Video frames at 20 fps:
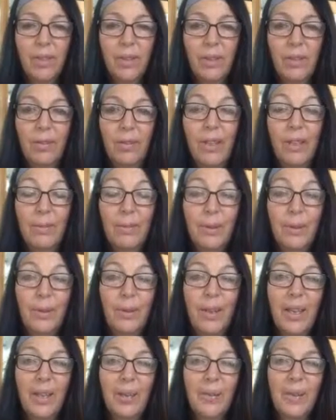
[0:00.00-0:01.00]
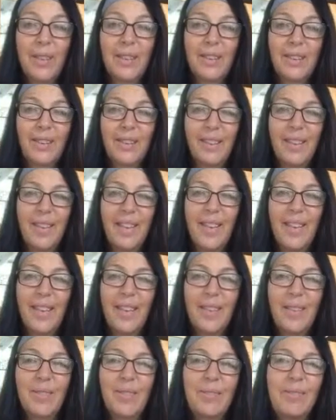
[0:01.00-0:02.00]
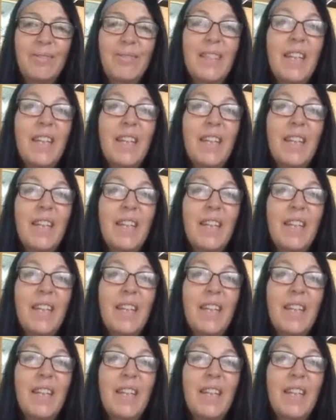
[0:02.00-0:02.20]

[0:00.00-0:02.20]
So that was a great question. Thank you.